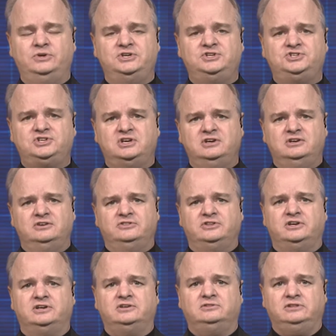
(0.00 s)
who is
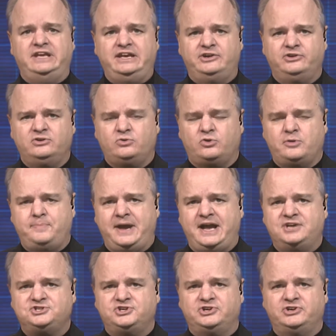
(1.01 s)
the leader or
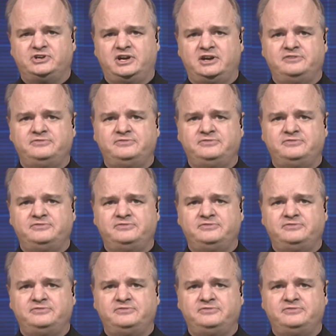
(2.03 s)
pastor